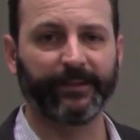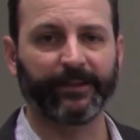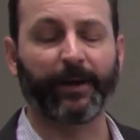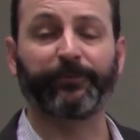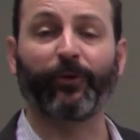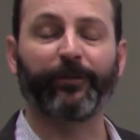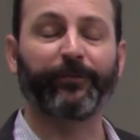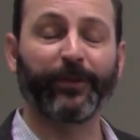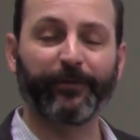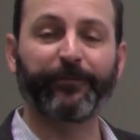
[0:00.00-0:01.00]
I'm sorry,
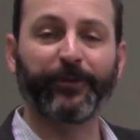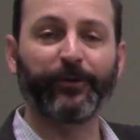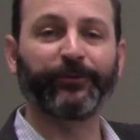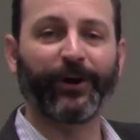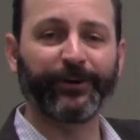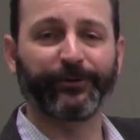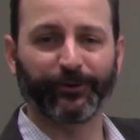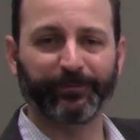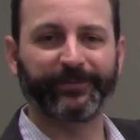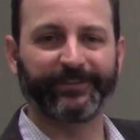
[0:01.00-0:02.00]
for those
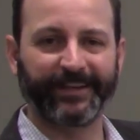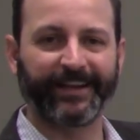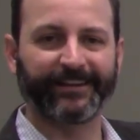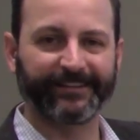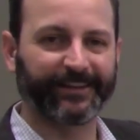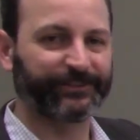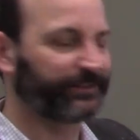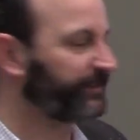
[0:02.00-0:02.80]
ungrouped data, I should